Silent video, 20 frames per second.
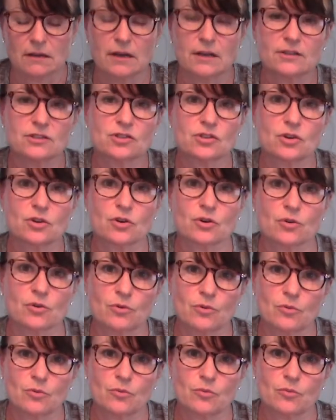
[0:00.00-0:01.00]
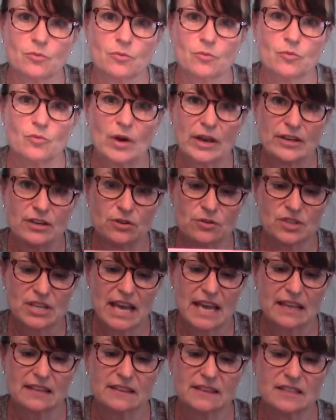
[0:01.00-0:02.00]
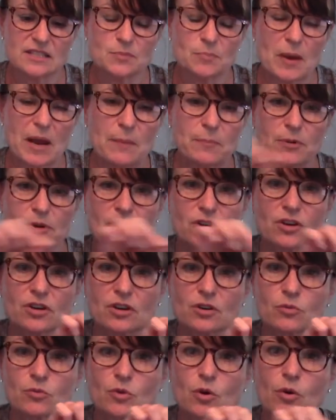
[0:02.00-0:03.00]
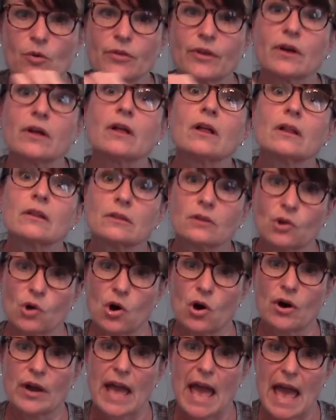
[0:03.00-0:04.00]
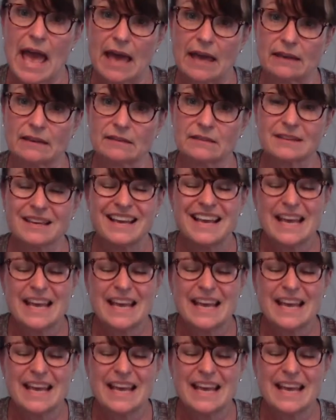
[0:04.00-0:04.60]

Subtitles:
So when you take this paper, you're going to roll the long end.